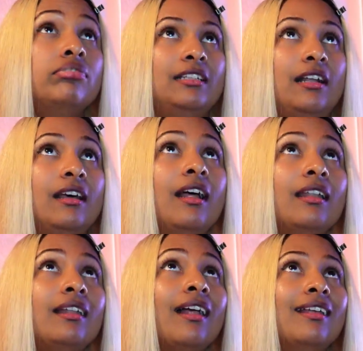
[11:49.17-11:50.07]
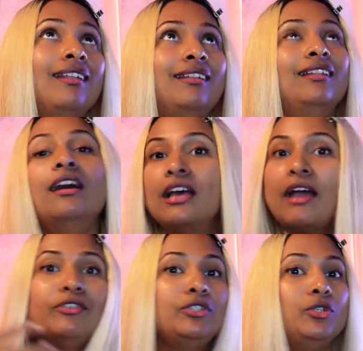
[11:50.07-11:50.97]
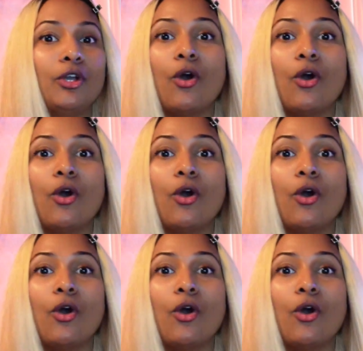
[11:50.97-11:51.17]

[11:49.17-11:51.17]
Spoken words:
I was doing